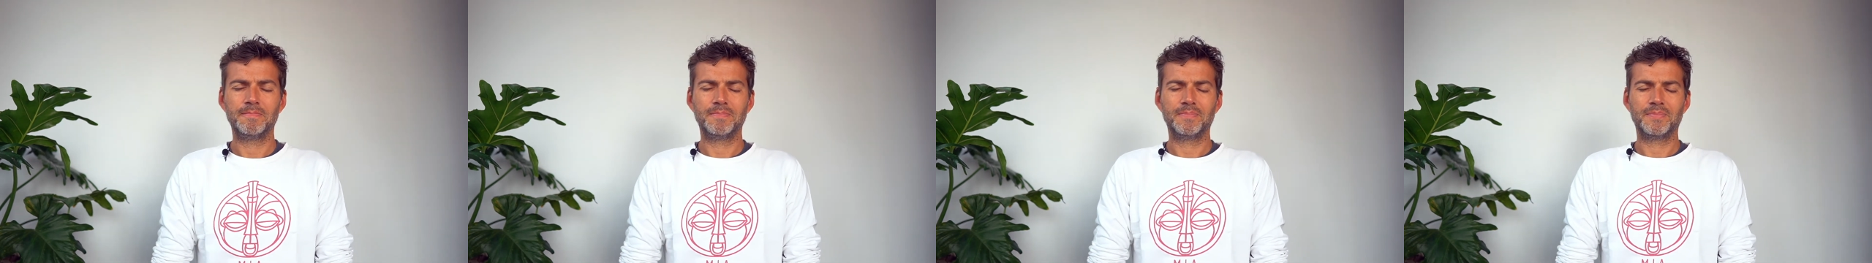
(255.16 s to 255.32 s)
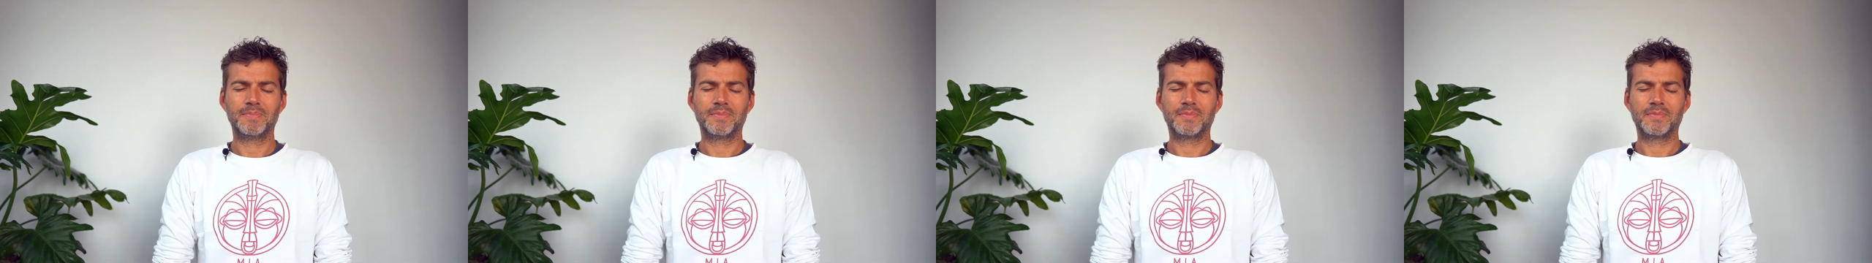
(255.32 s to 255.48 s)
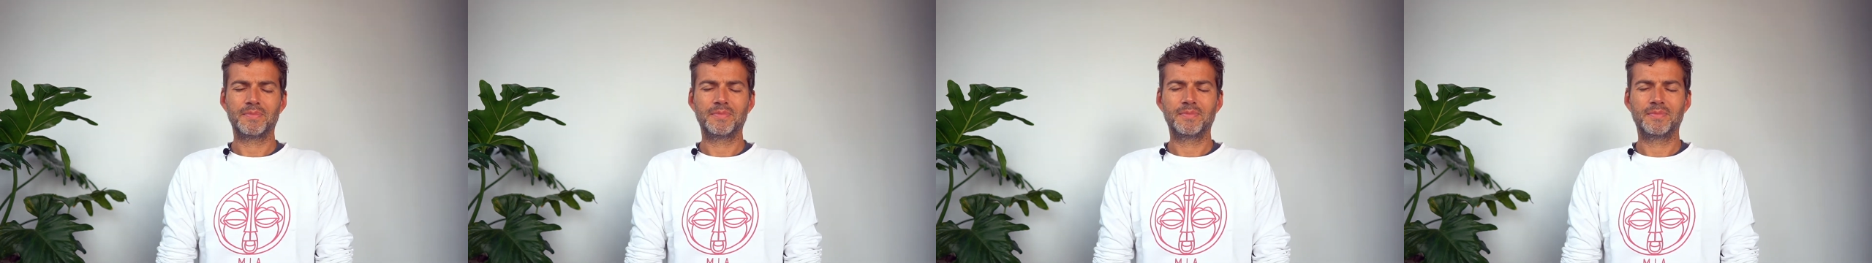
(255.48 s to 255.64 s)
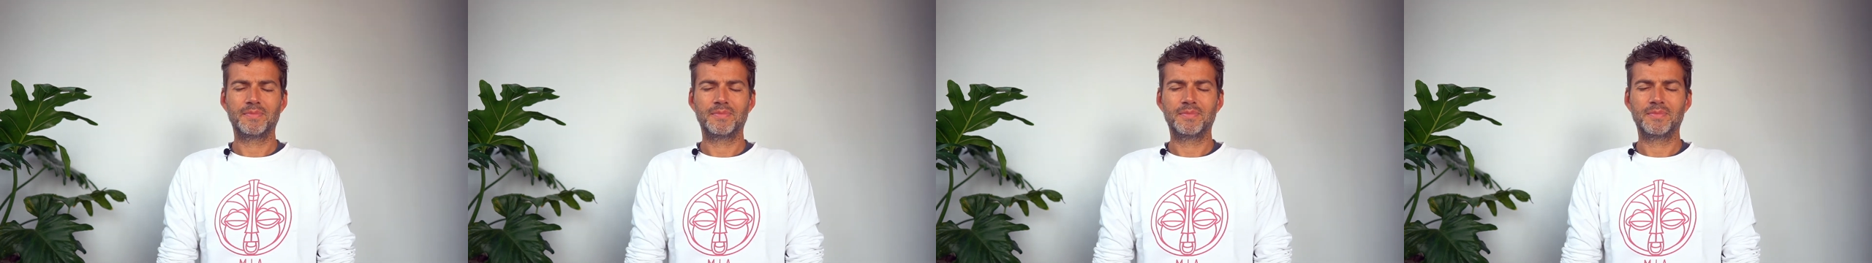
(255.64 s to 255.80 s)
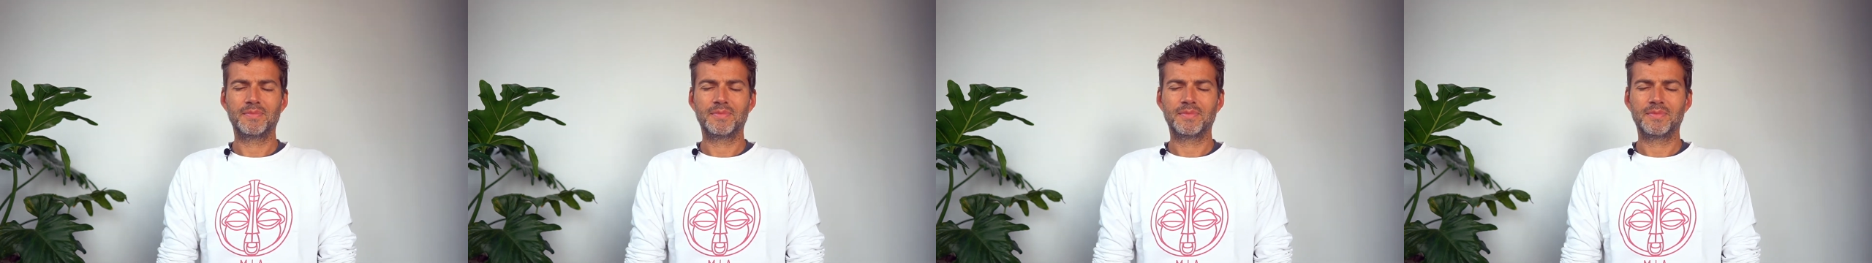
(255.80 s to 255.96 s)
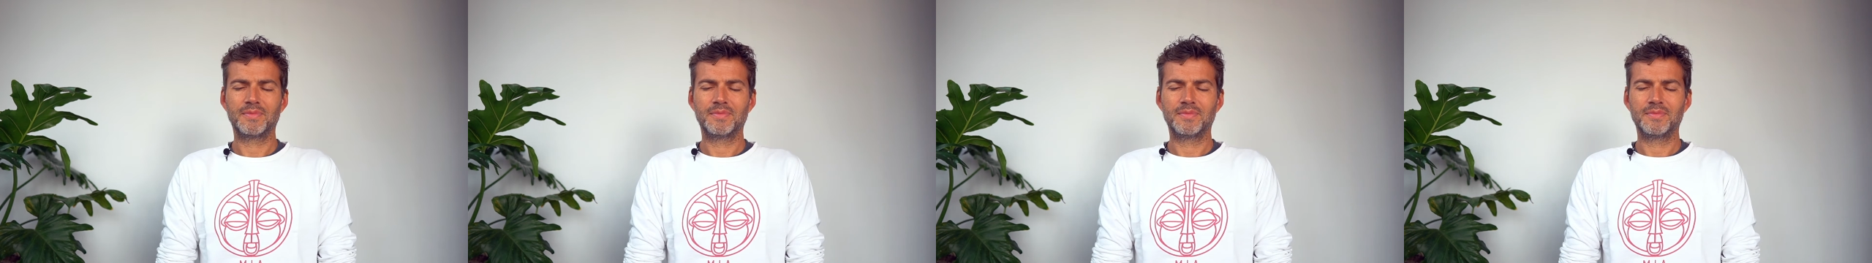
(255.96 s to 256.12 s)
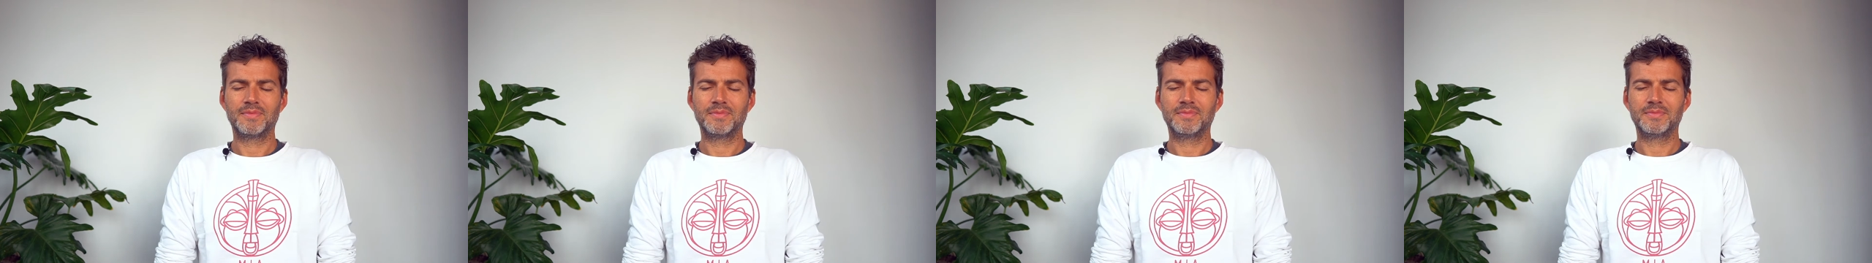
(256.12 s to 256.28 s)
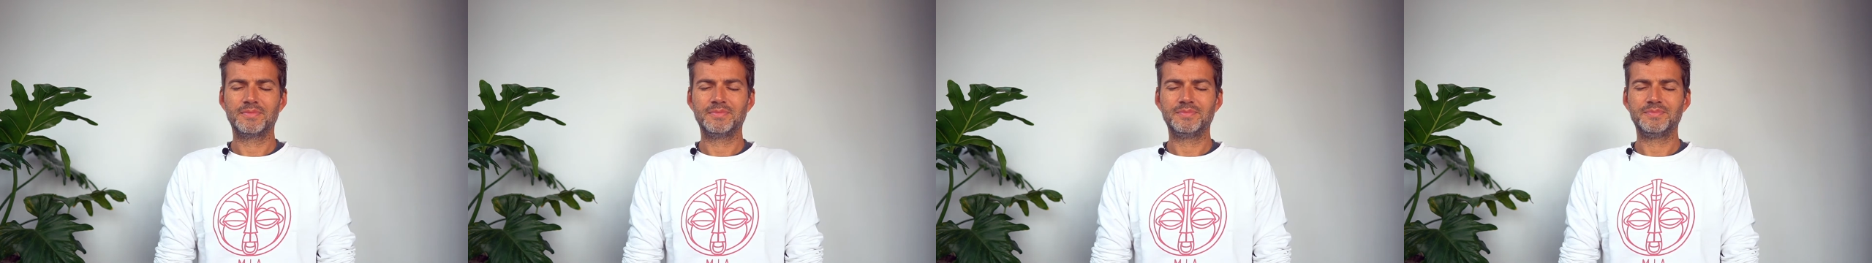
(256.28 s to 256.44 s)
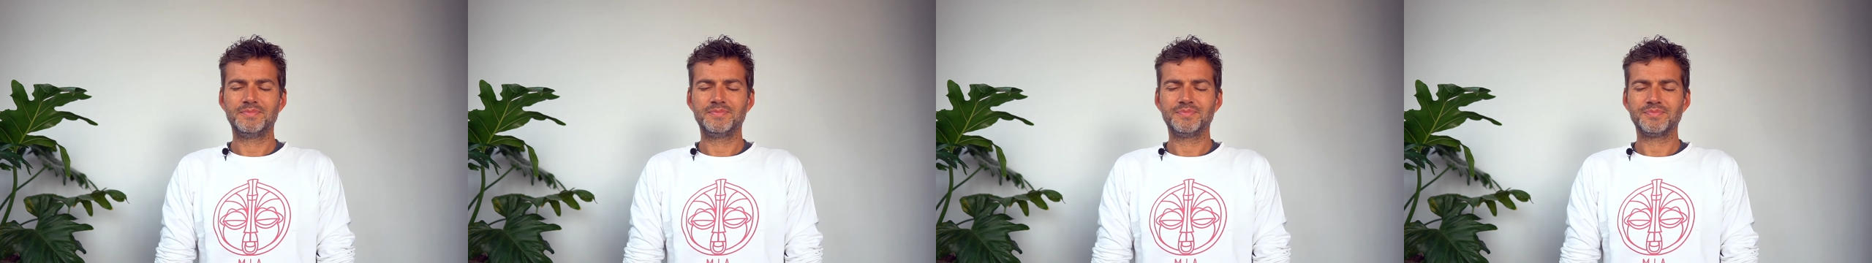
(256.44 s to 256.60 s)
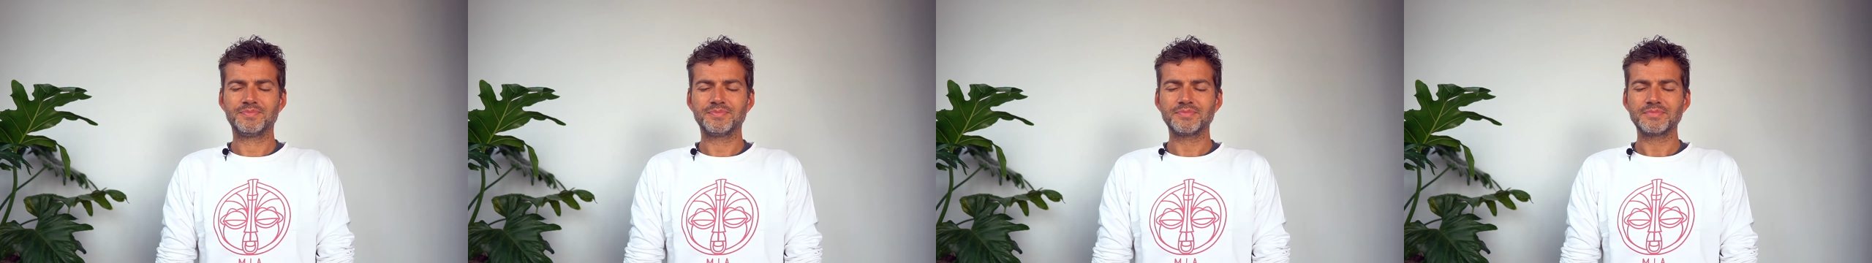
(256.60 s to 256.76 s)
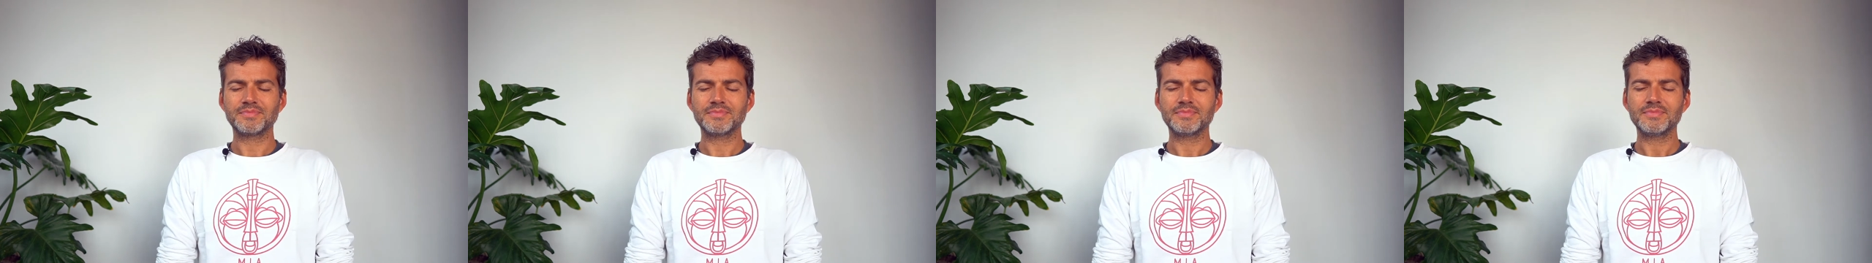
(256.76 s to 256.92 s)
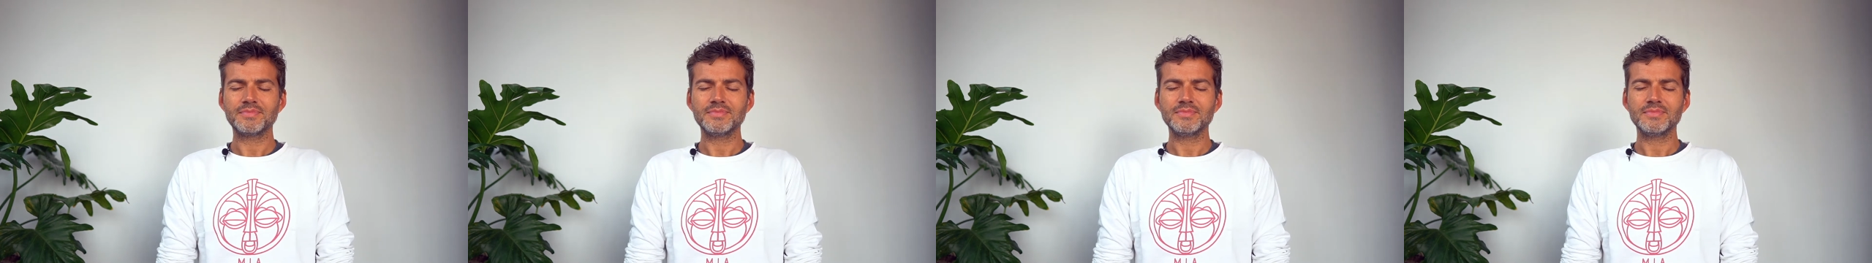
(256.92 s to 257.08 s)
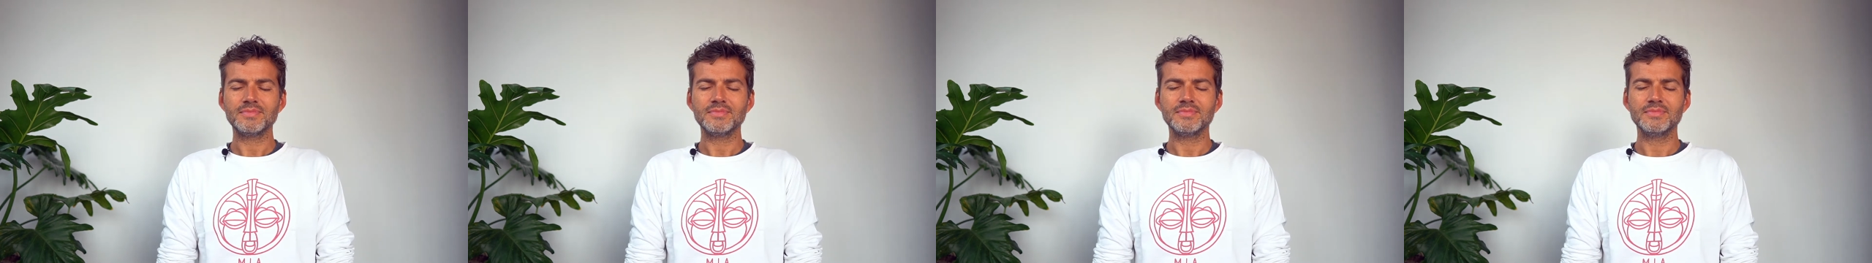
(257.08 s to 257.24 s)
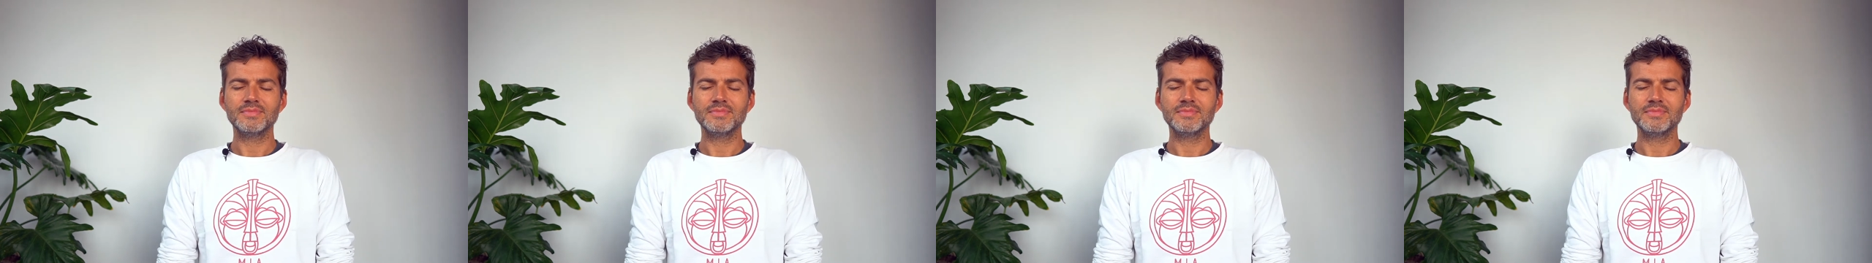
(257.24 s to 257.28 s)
Nobody speaks.